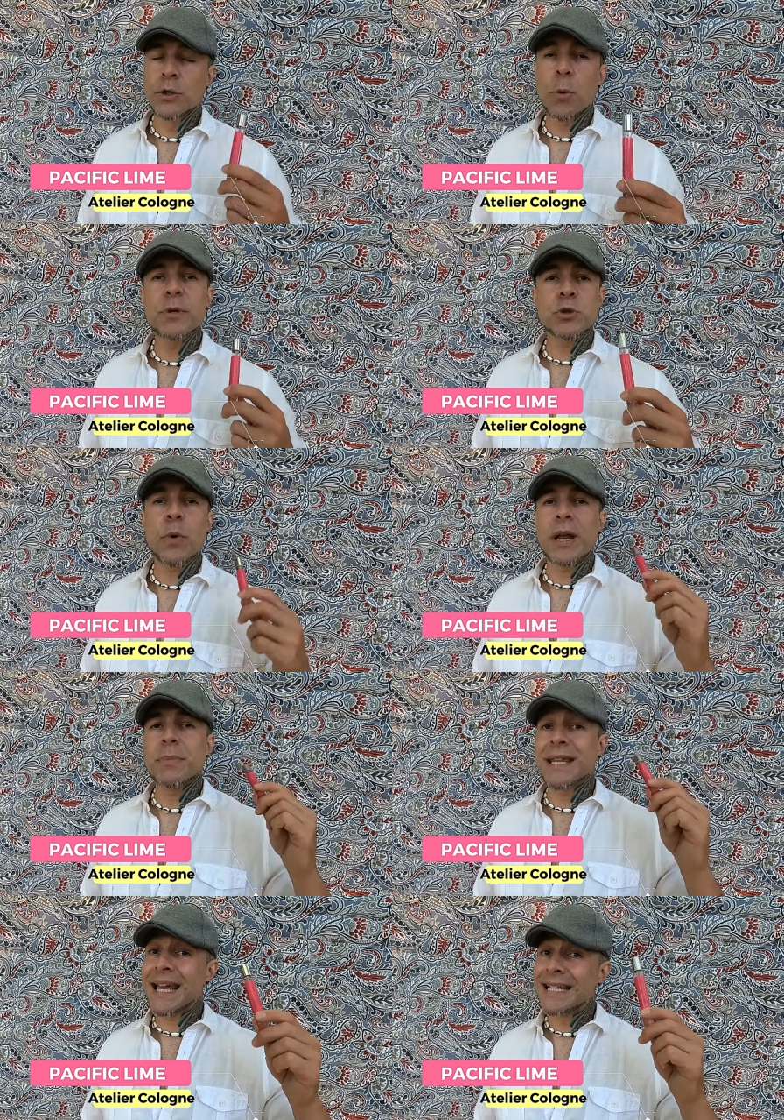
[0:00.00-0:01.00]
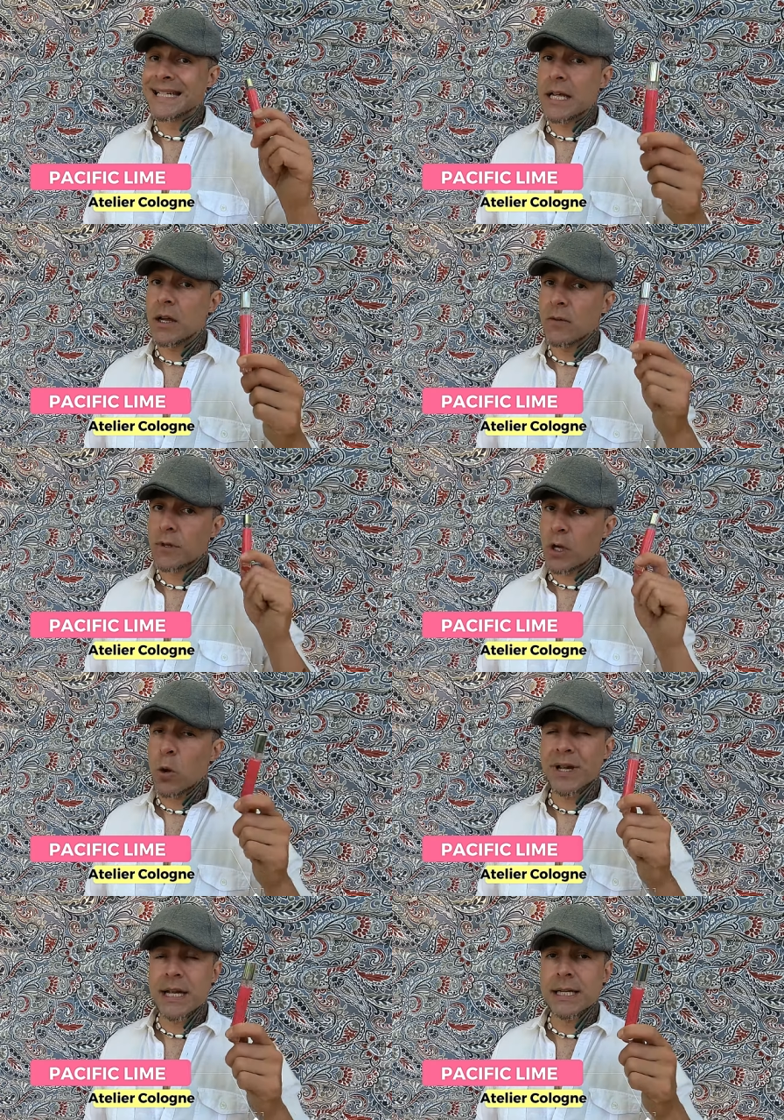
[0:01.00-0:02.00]
Don't be swayed by the idea of the
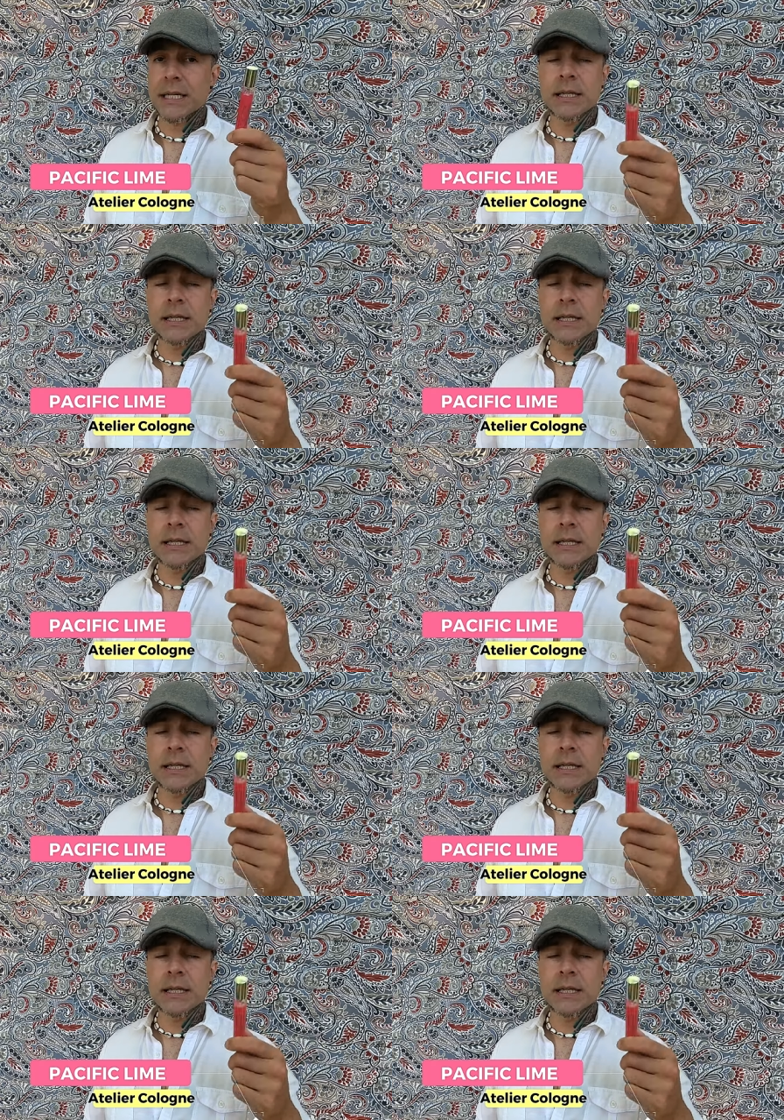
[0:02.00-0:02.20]
coconut